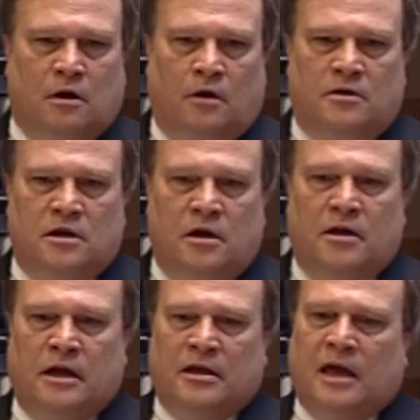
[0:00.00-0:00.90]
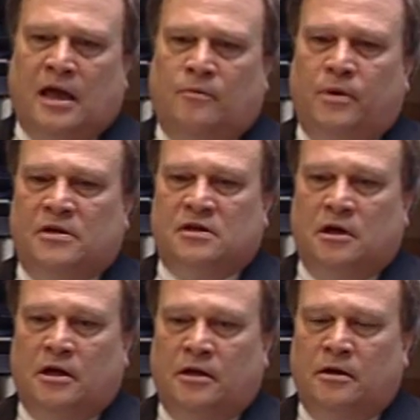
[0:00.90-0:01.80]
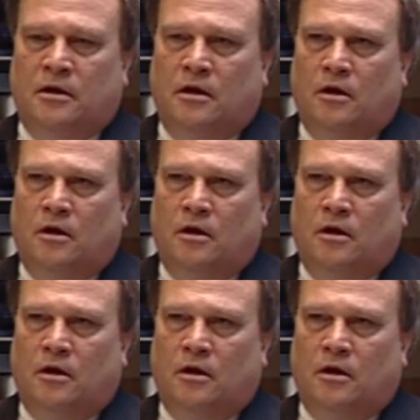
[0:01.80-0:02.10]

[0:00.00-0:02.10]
are done and can be done,